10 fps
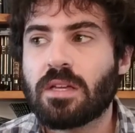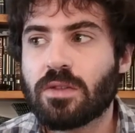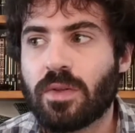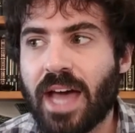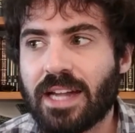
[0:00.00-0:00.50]

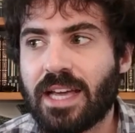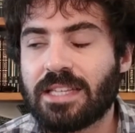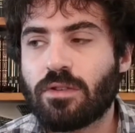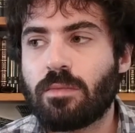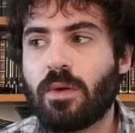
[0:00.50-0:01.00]
So in that
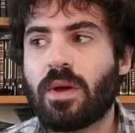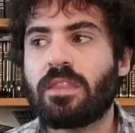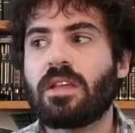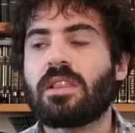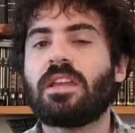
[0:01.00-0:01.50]
case, it would be
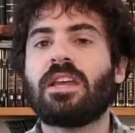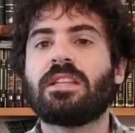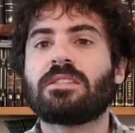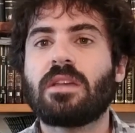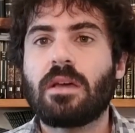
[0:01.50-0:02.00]
when the
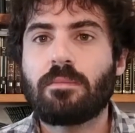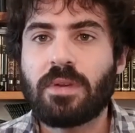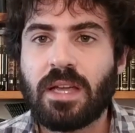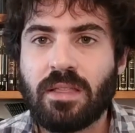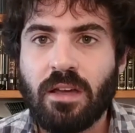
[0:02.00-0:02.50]
litigants
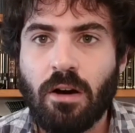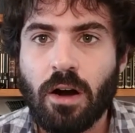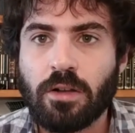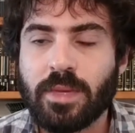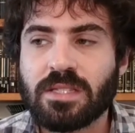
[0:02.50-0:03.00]
begin their
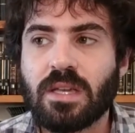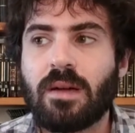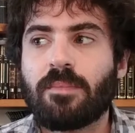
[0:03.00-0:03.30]
arguments.